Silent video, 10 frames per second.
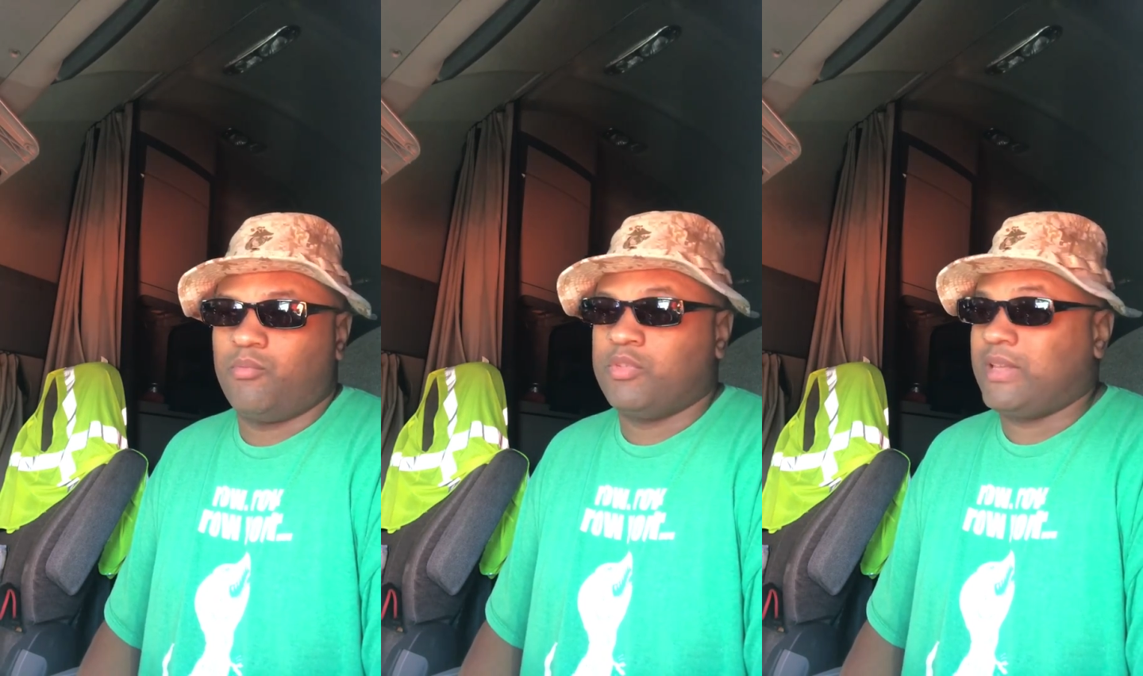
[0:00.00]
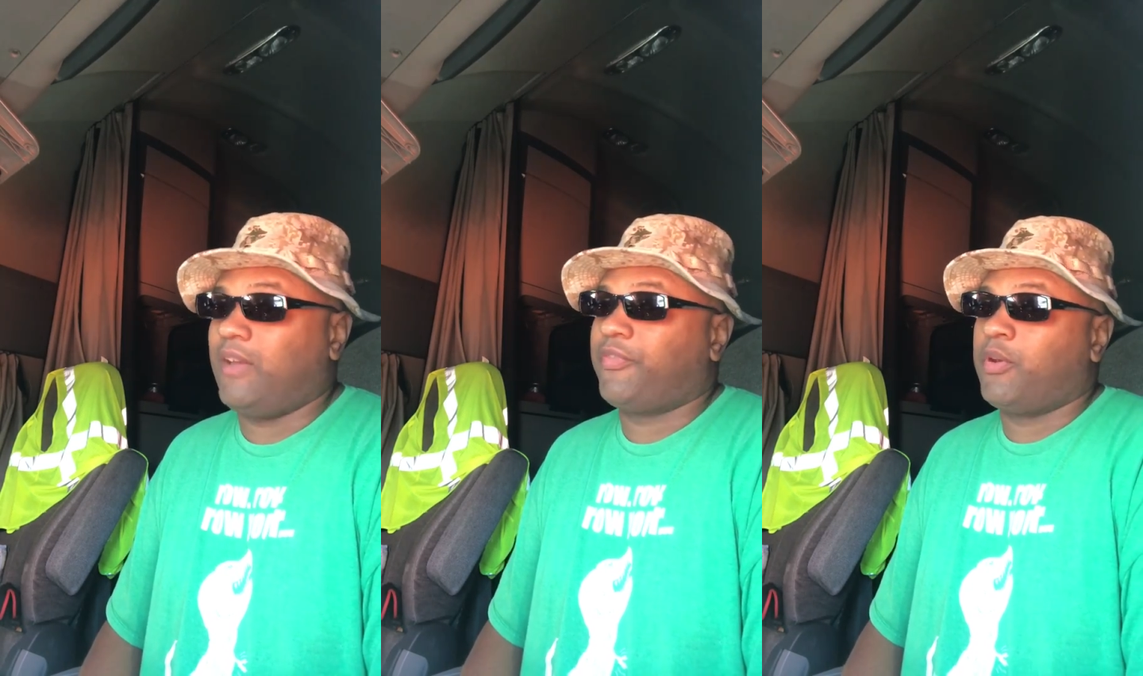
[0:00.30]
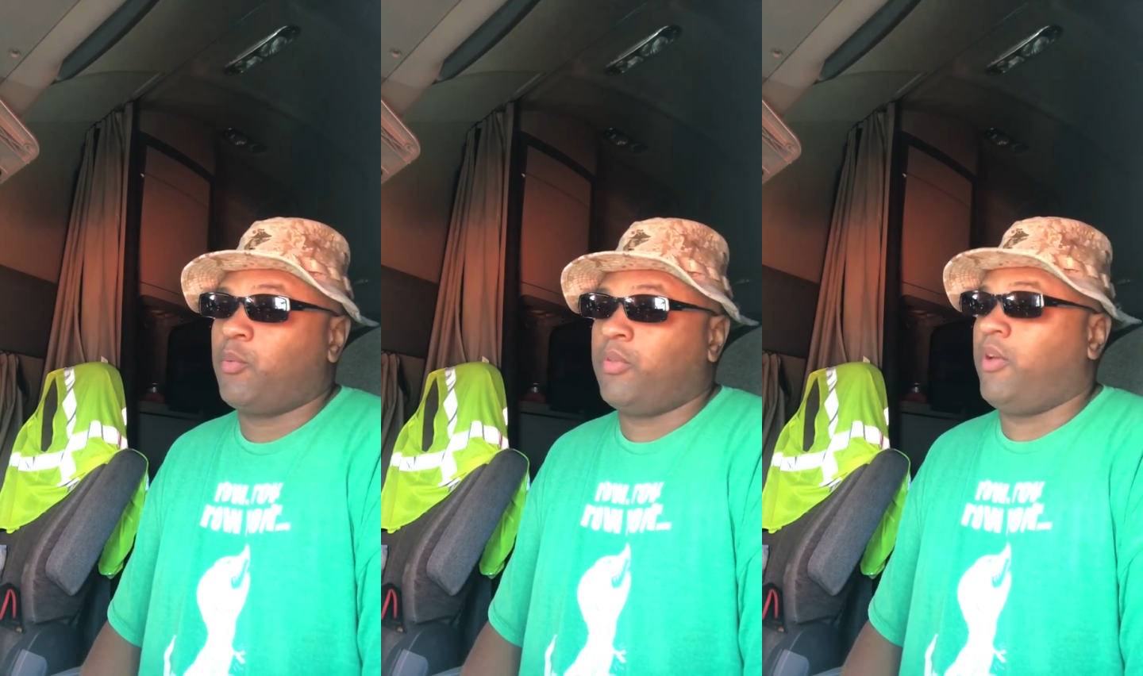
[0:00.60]
was out
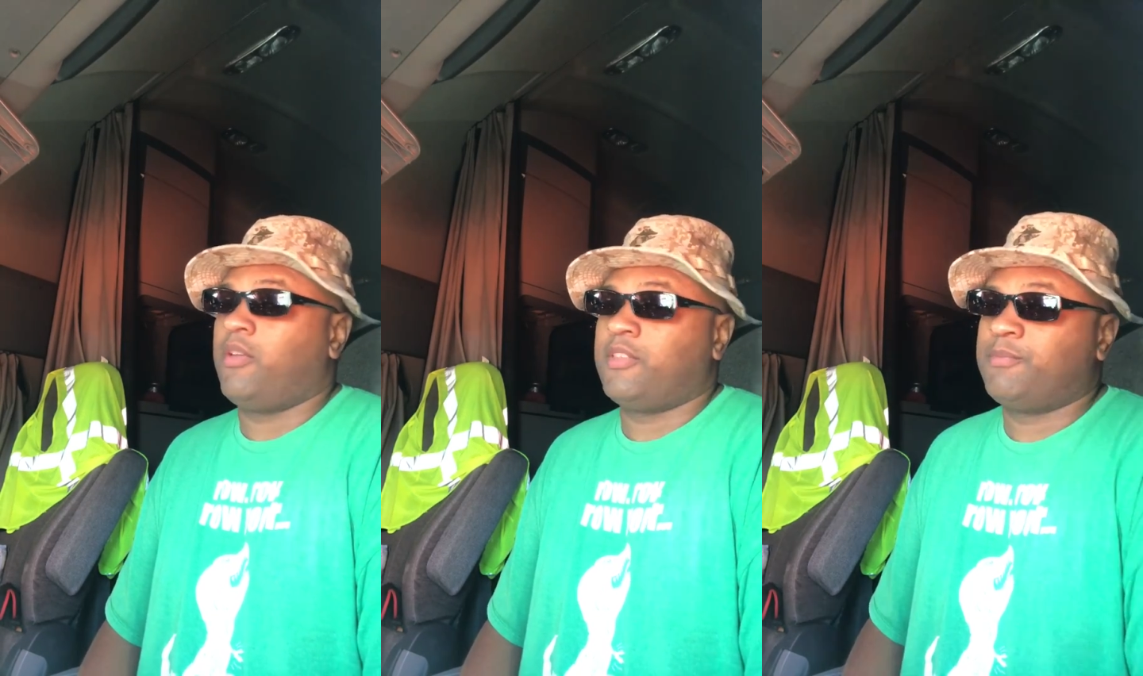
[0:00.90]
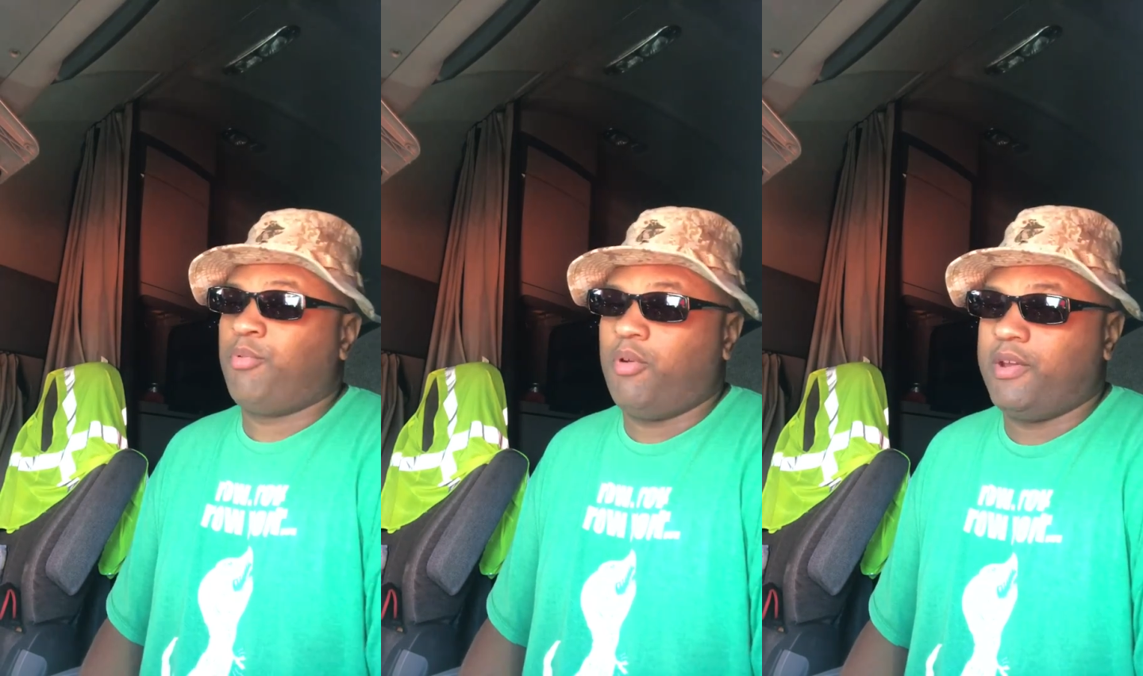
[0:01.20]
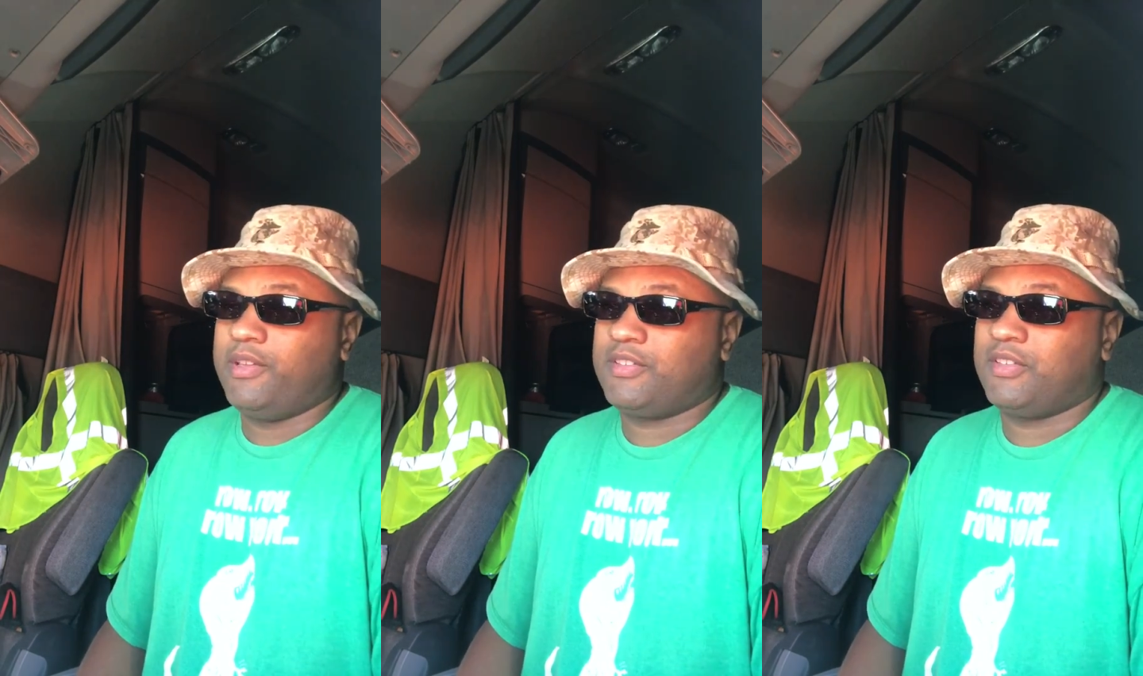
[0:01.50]
there with all his
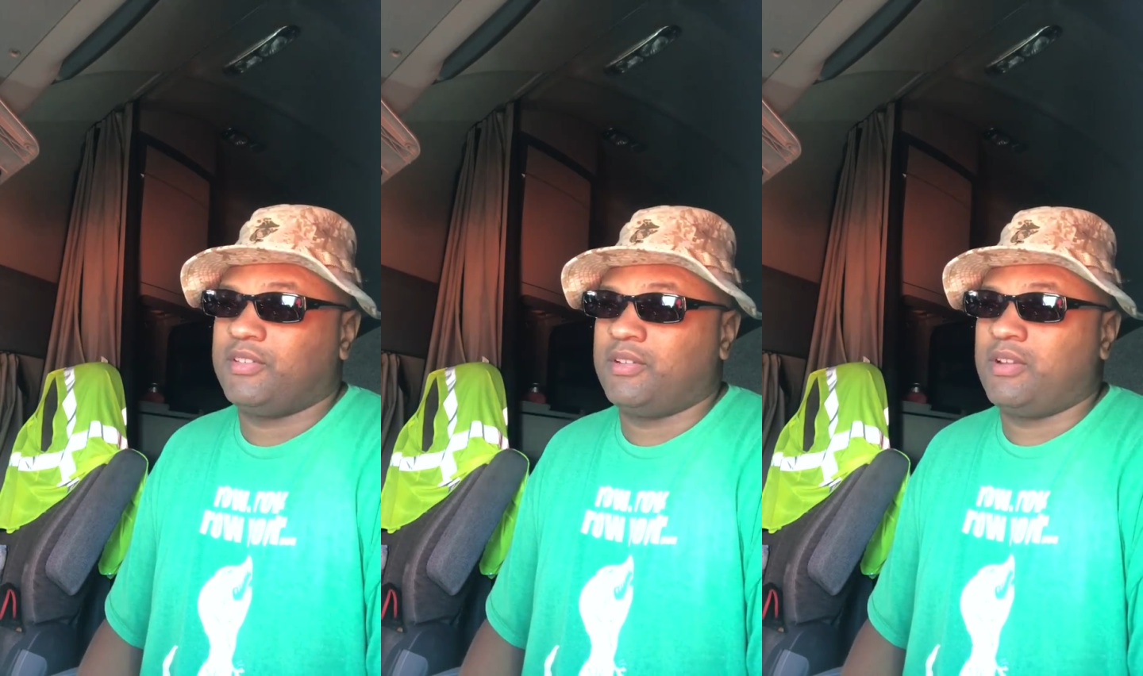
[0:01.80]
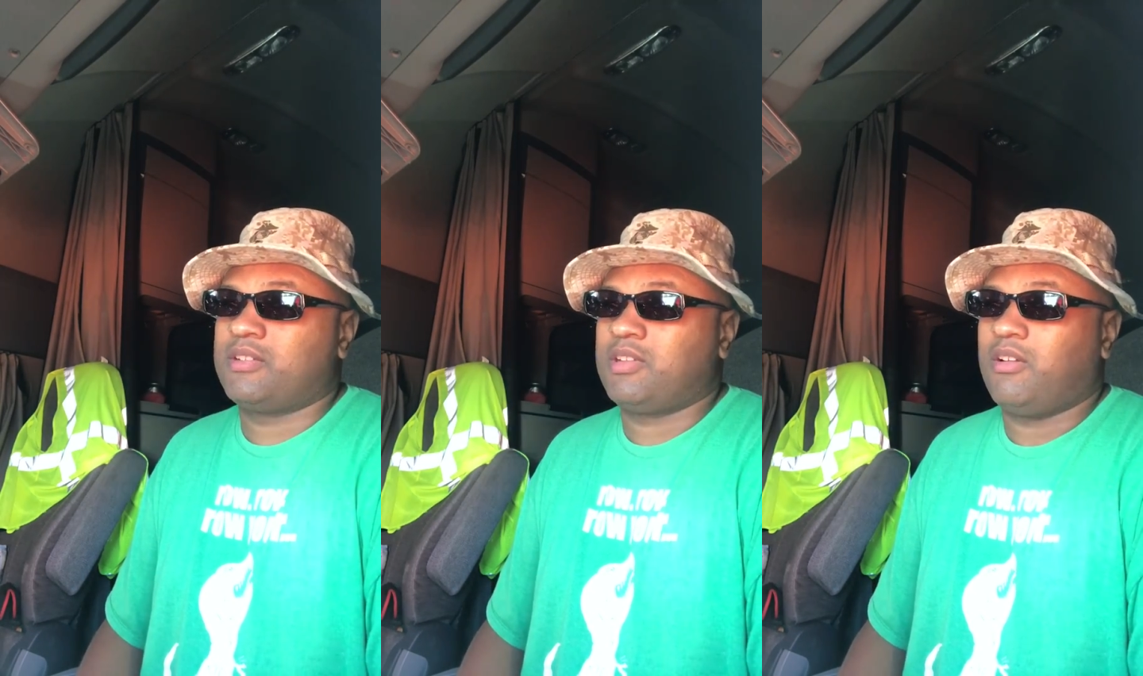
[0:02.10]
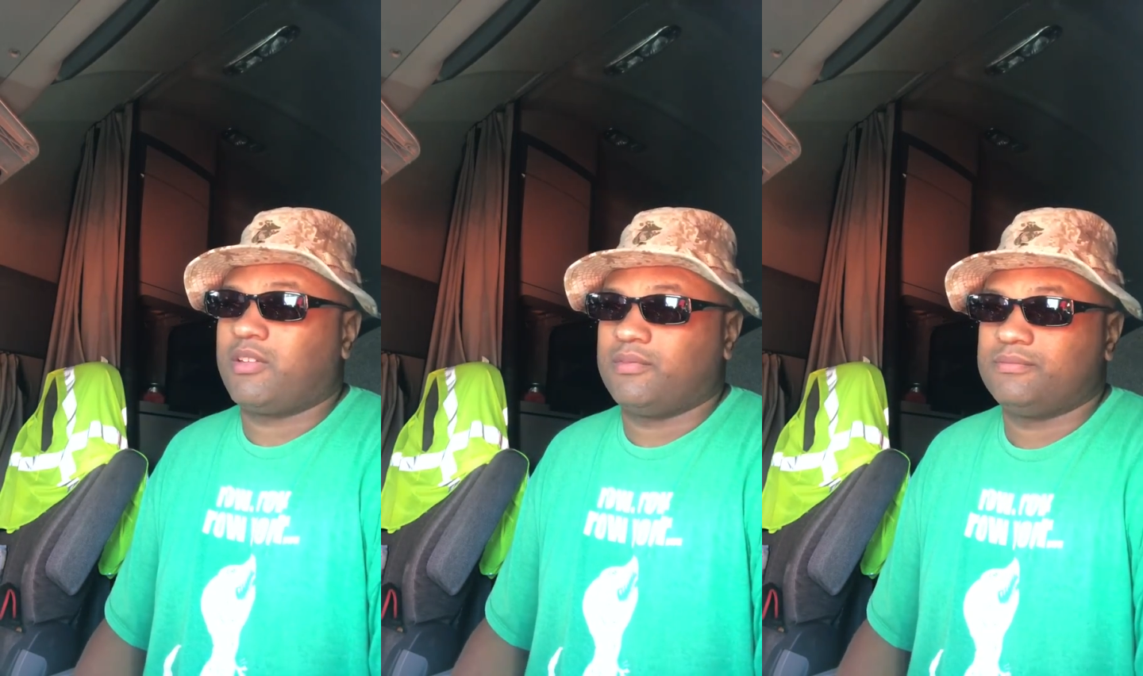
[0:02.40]
boys sitting in there
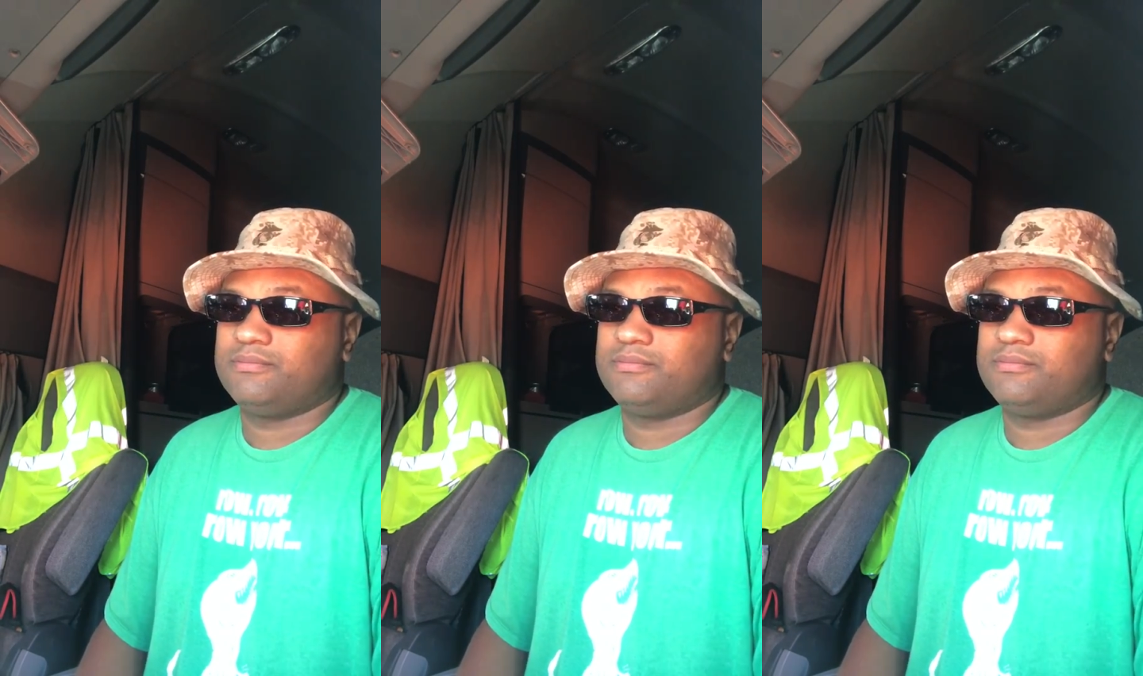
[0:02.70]
talking